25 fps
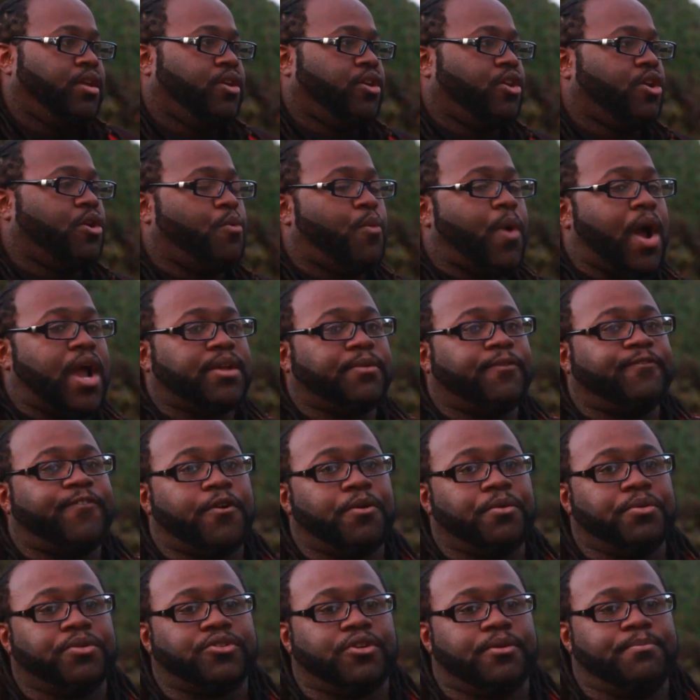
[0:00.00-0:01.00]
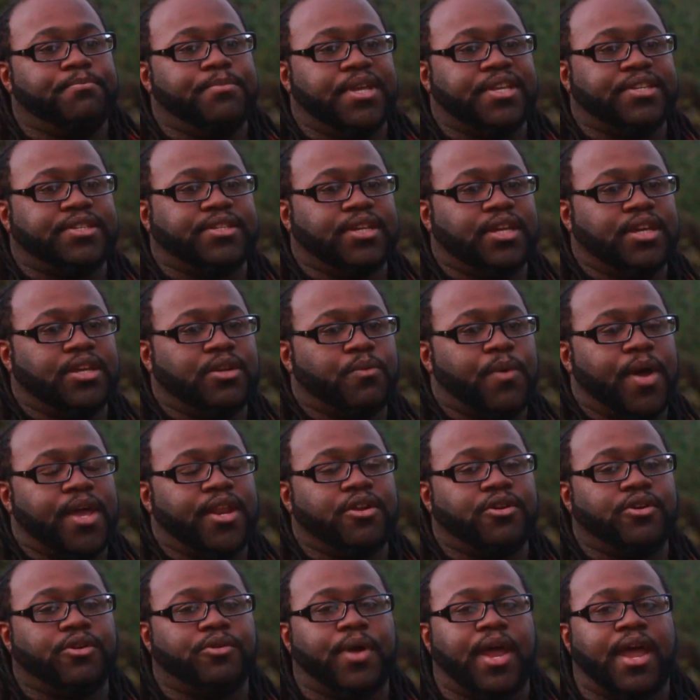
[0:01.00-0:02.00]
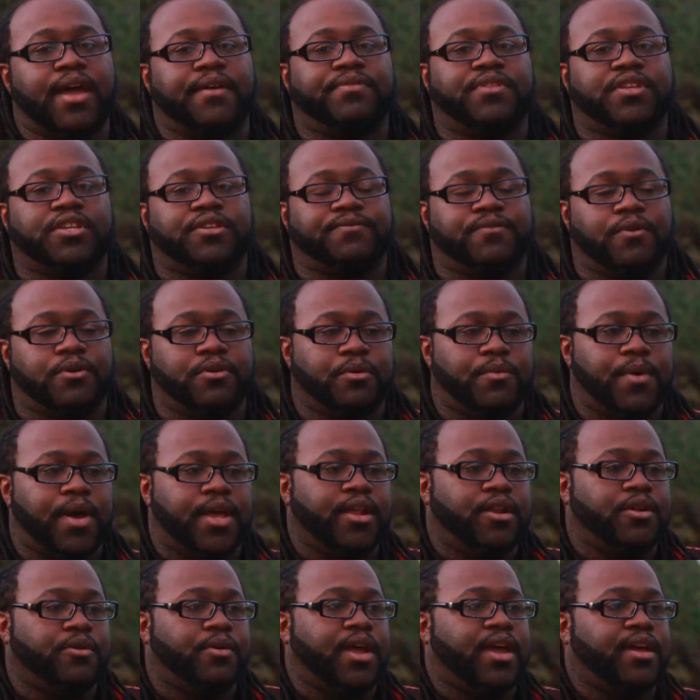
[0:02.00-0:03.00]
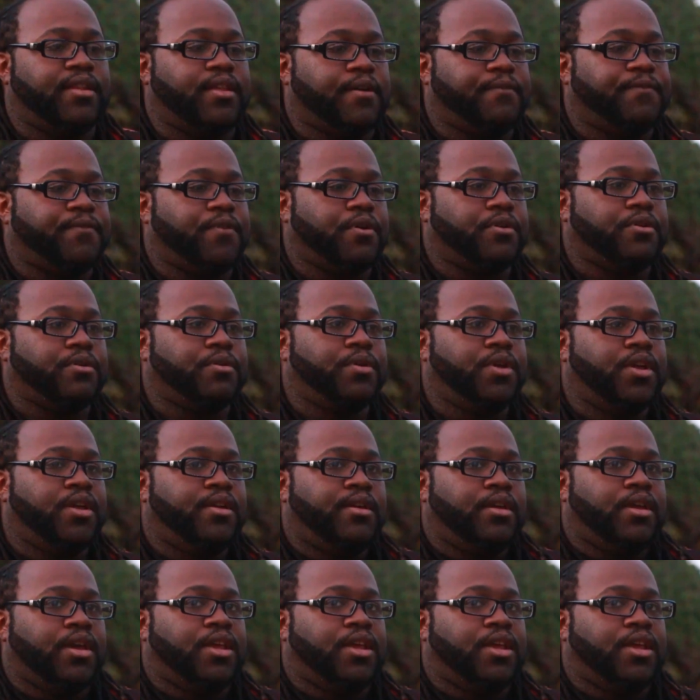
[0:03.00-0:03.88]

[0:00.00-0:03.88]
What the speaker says: why photos are missing, why they don't have this photo, why they don't have that photo.